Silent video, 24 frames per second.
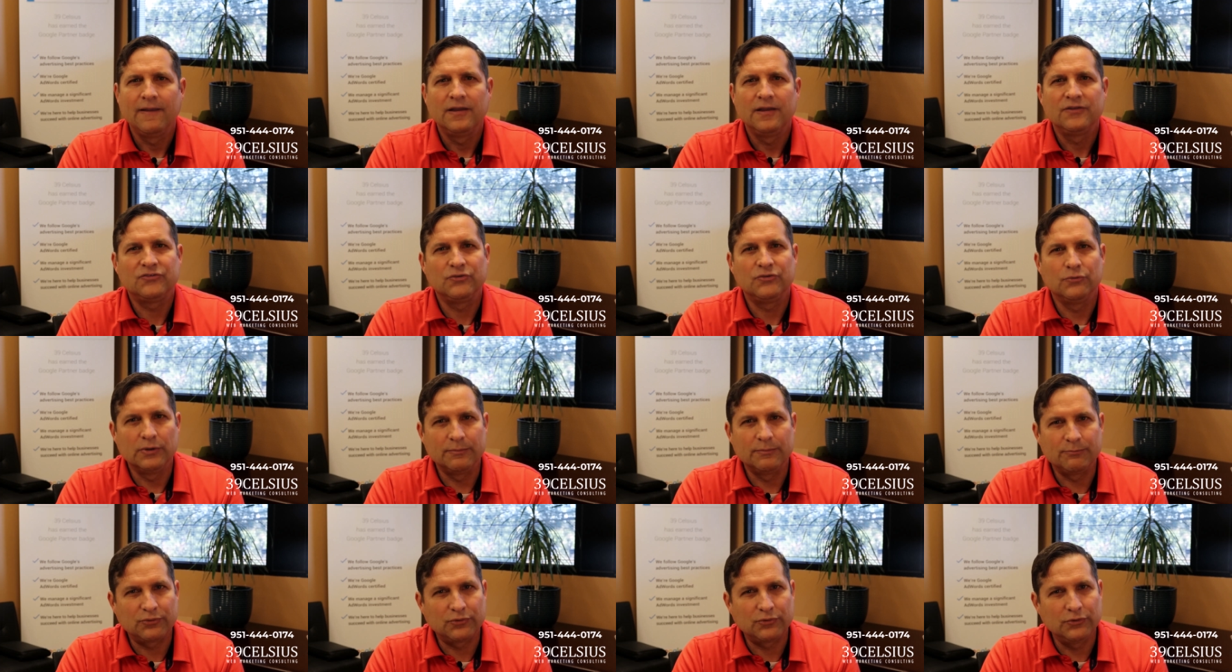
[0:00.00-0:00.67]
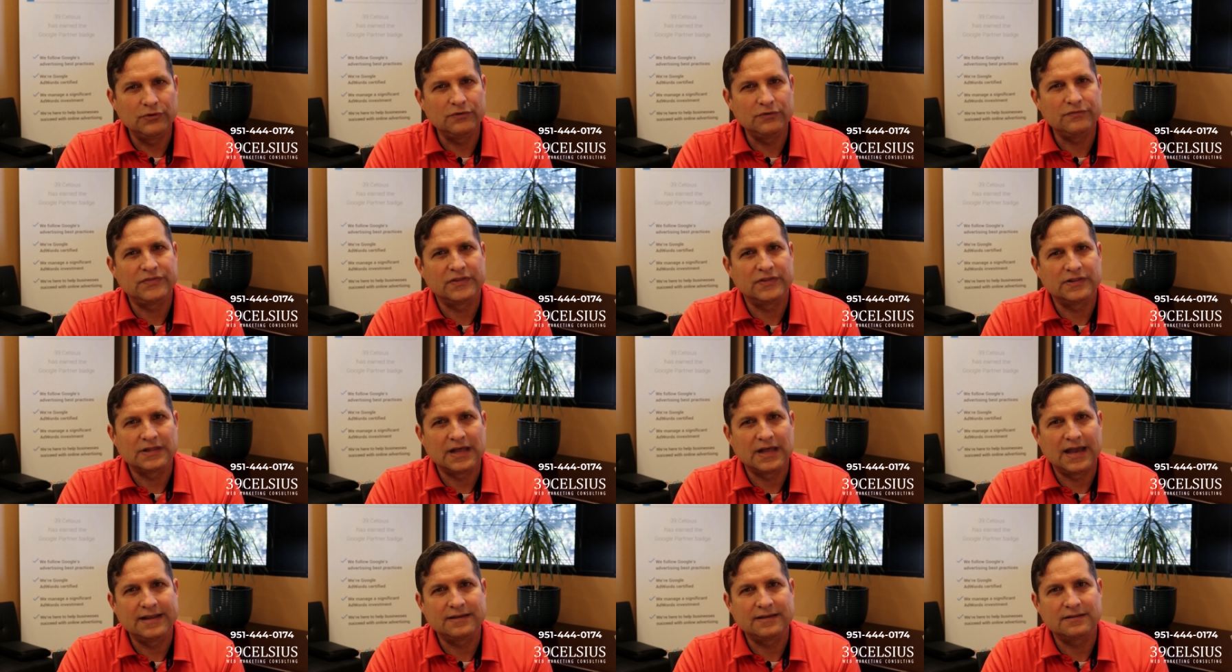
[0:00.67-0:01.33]
to improve the
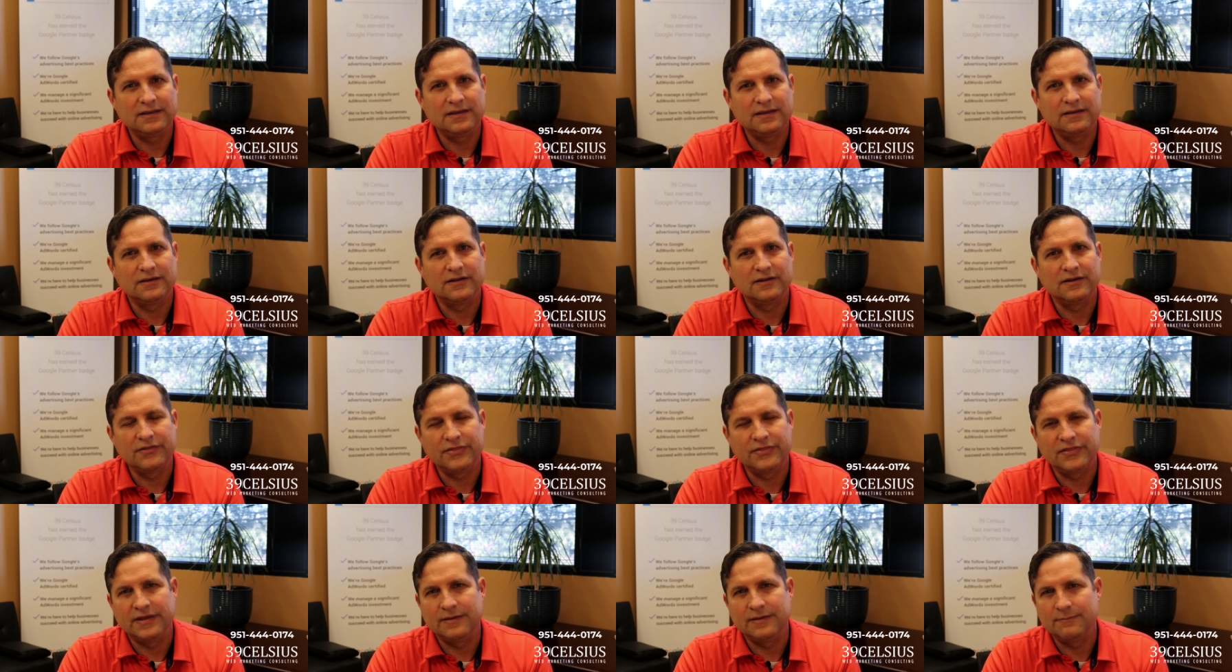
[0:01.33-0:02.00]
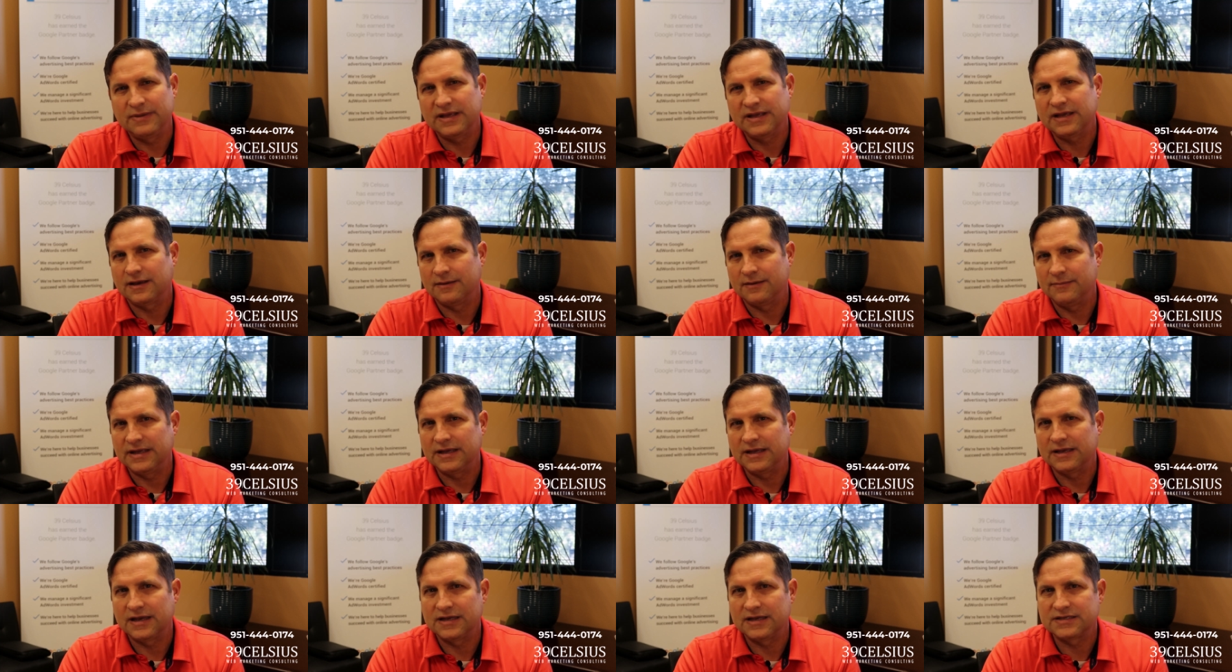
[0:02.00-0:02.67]
likelihood of them
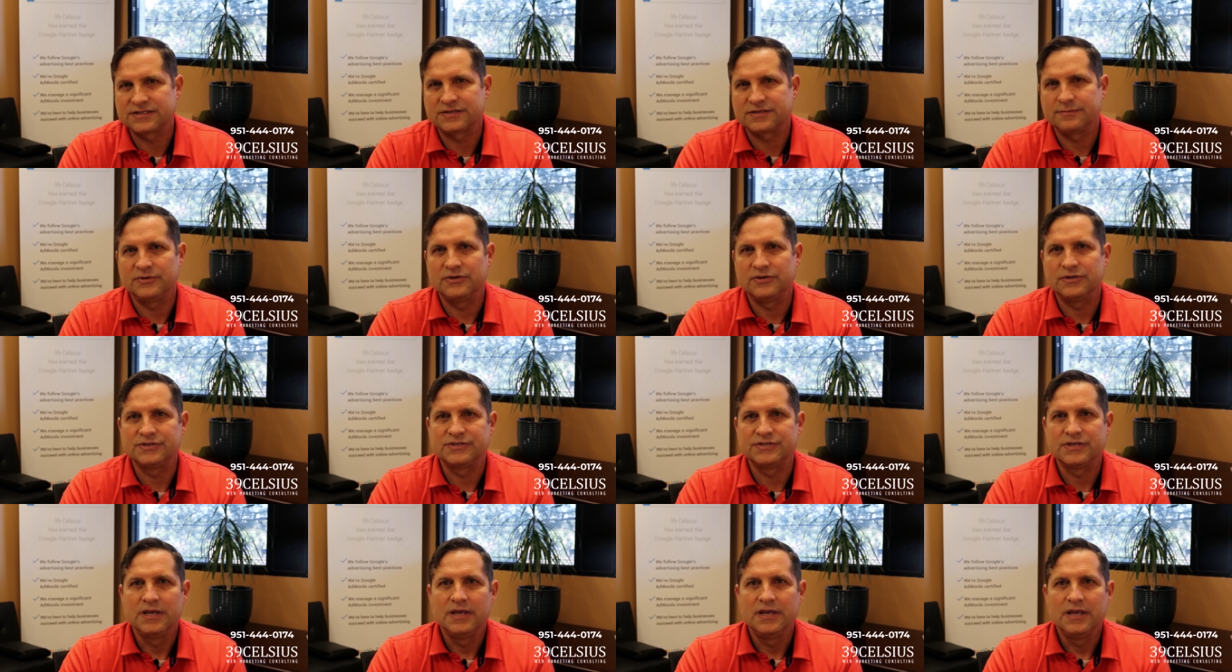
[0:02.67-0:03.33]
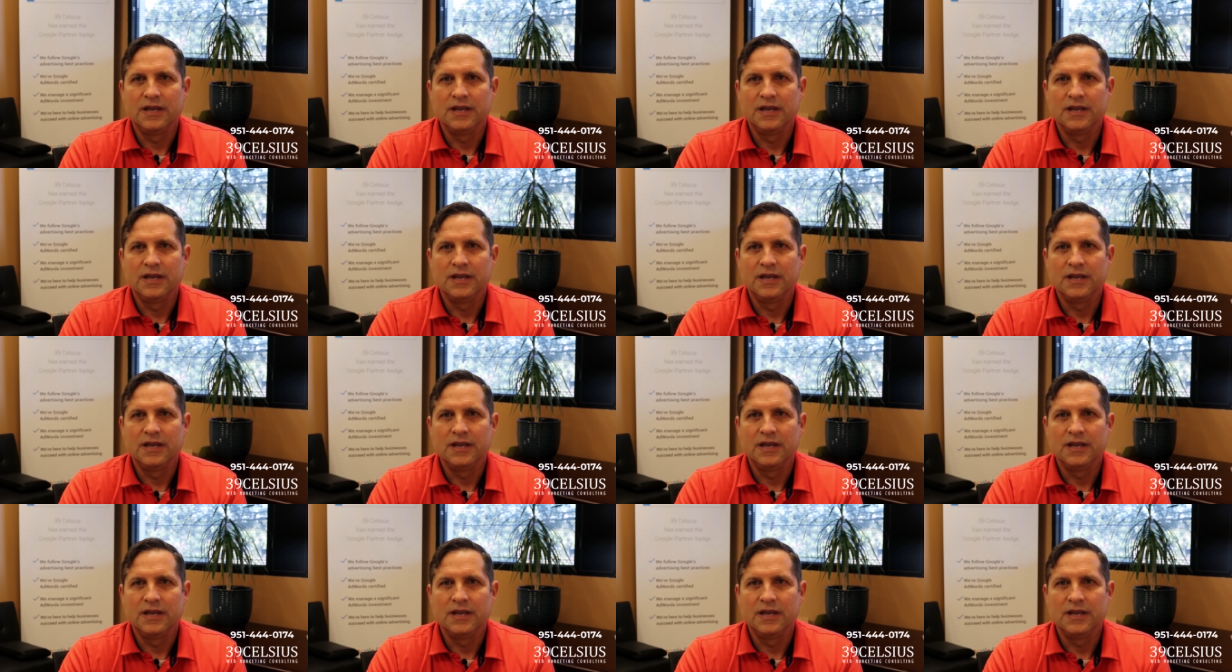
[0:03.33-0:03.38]
becoming customers.